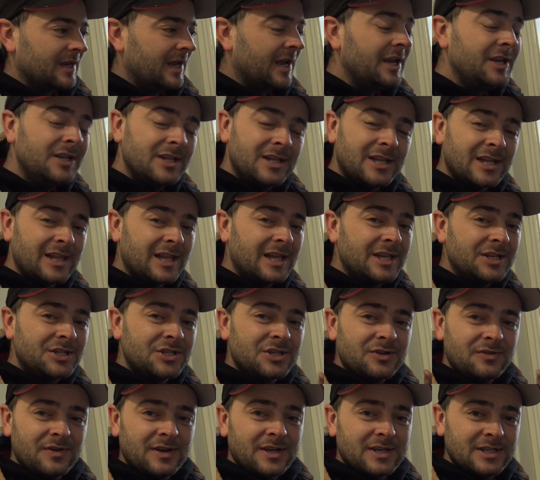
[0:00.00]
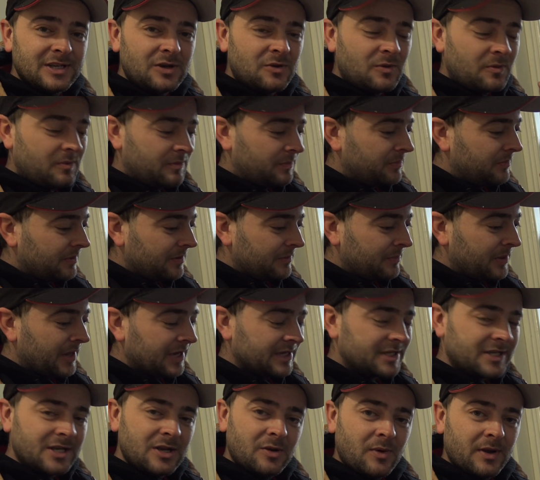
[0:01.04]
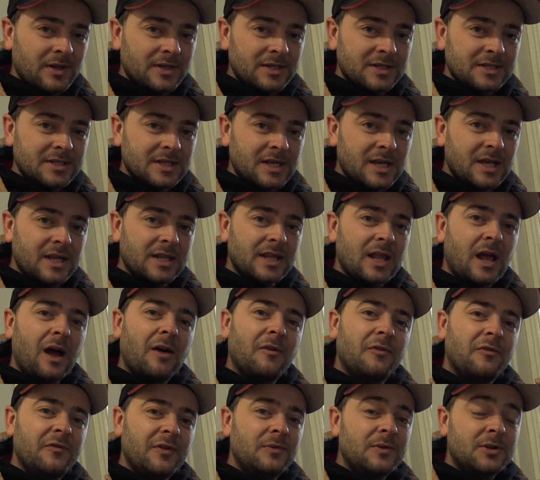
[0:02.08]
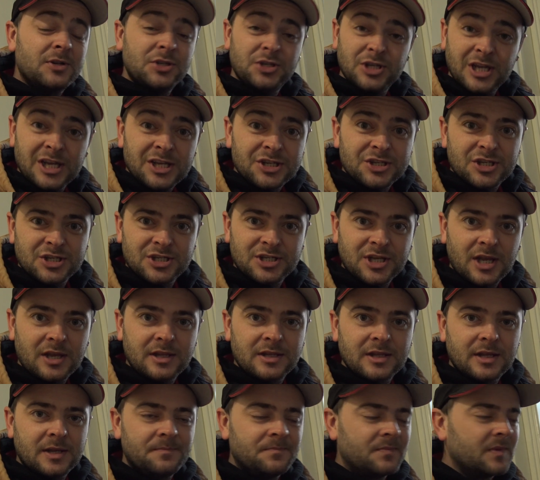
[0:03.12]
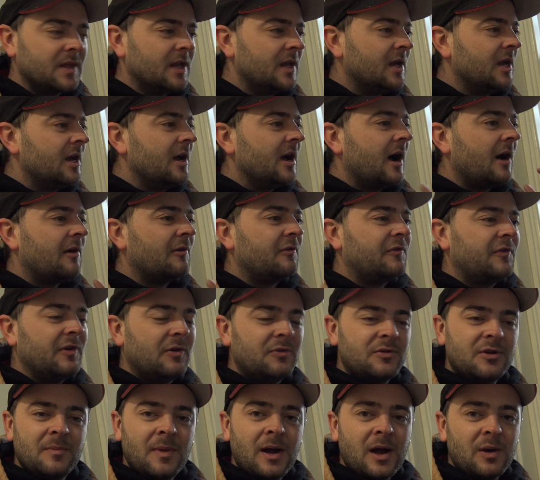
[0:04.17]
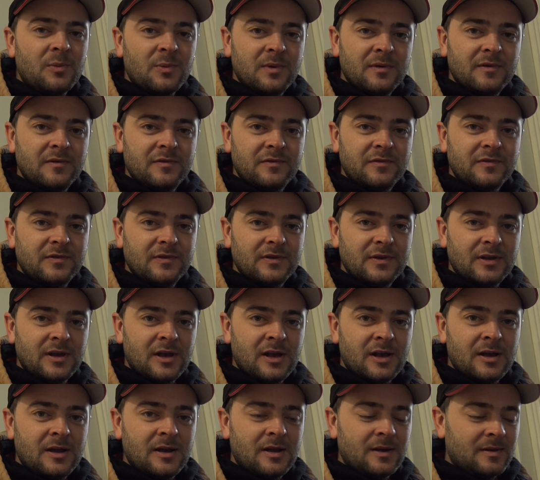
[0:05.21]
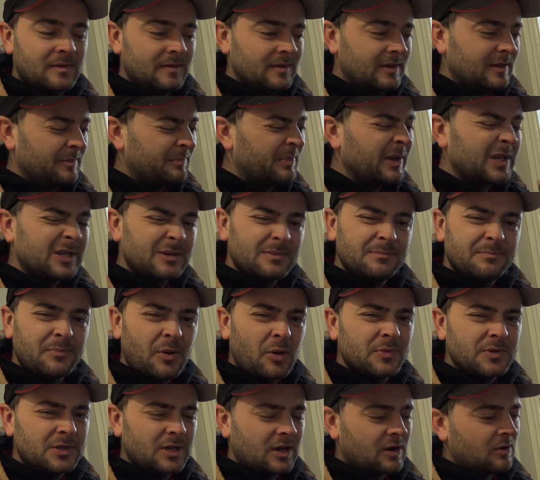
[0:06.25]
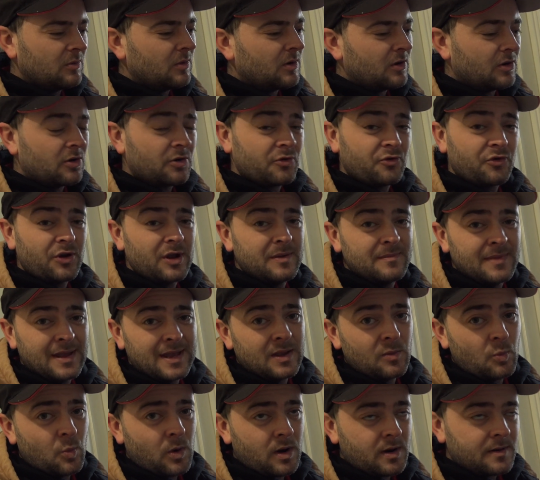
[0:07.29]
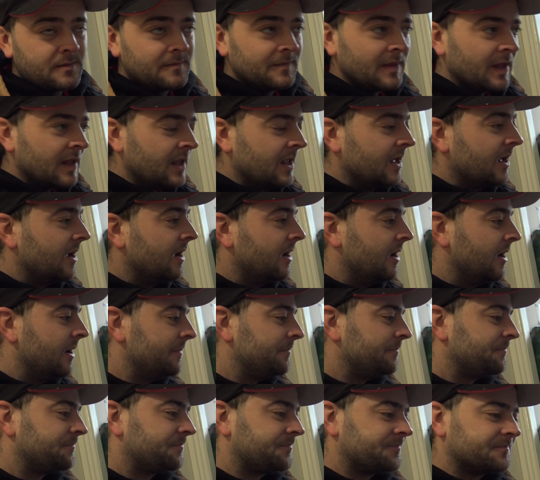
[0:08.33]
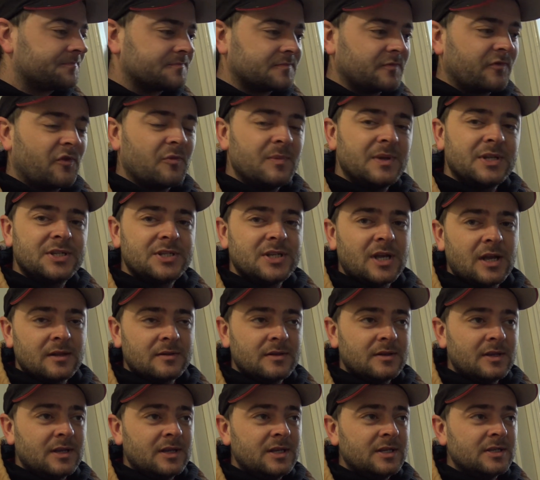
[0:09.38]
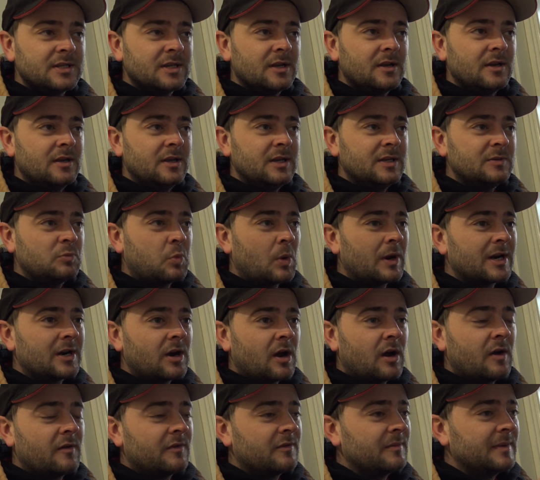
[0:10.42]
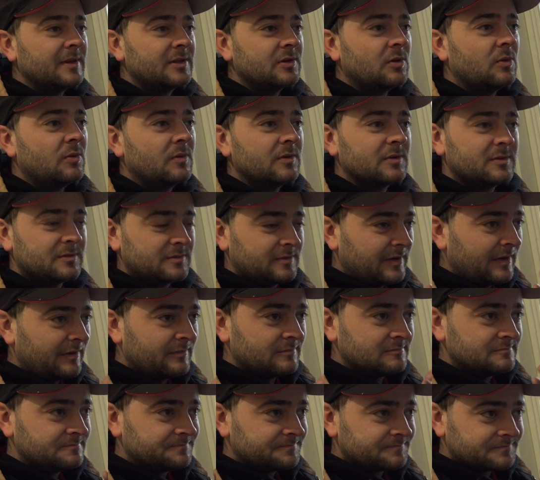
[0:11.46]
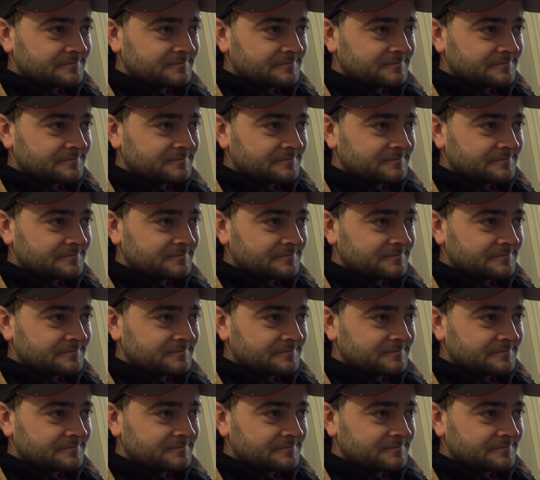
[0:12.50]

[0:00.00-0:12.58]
Little Easter eggs, little plastic ones that I filled, because it's Easter Sunday. I filled them up with bits and bobs, you know, cream egg in one. For my son, he's 1.5, and my daughter's 7.